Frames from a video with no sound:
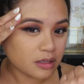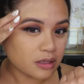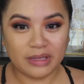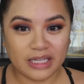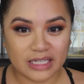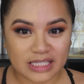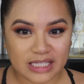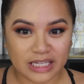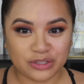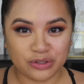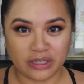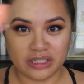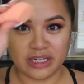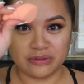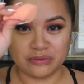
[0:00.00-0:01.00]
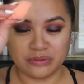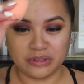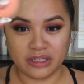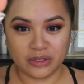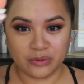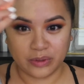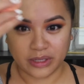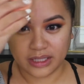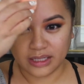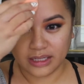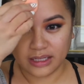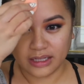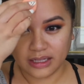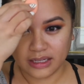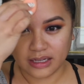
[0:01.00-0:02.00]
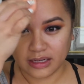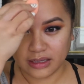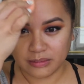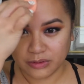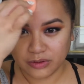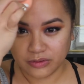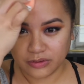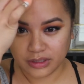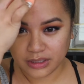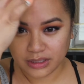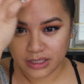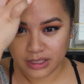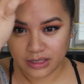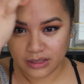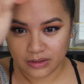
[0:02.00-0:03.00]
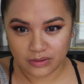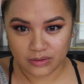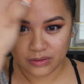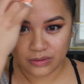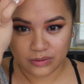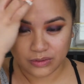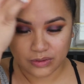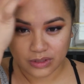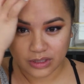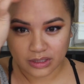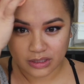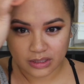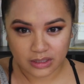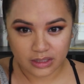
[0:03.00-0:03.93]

Because that dried down really quickly, I'm going to use